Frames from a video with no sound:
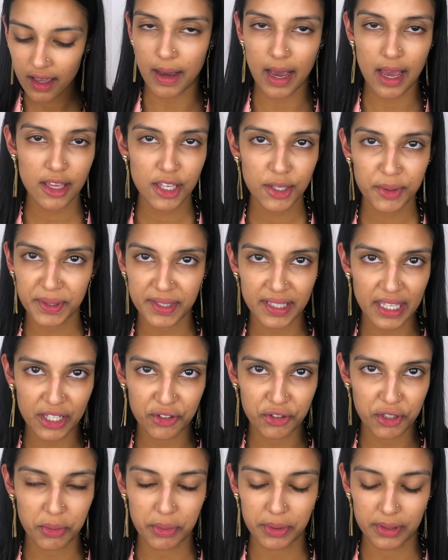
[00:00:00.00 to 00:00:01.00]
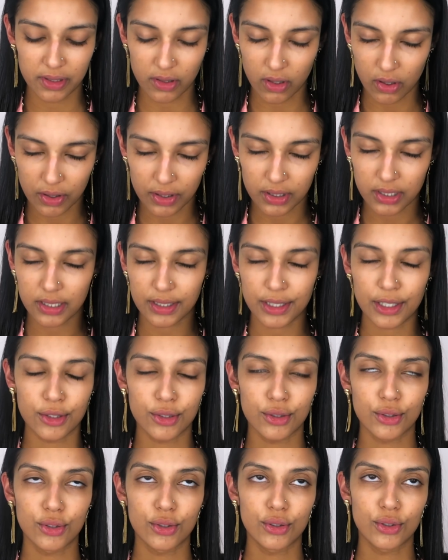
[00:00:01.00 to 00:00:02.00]
My USA trip was honestly
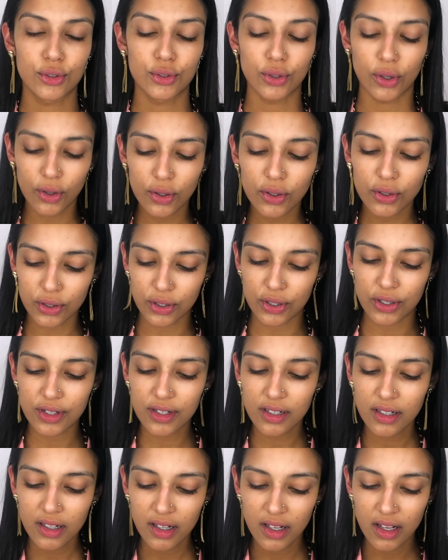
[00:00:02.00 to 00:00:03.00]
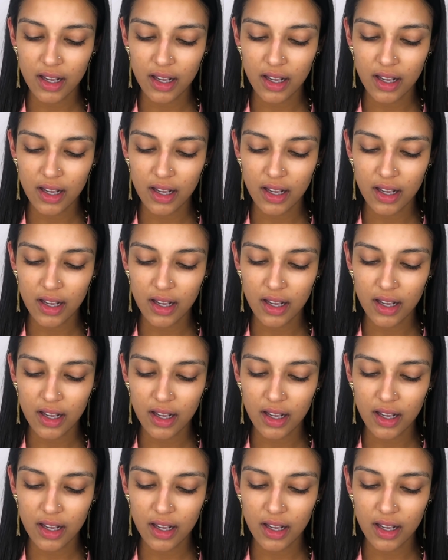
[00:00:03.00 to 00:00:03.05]
so good.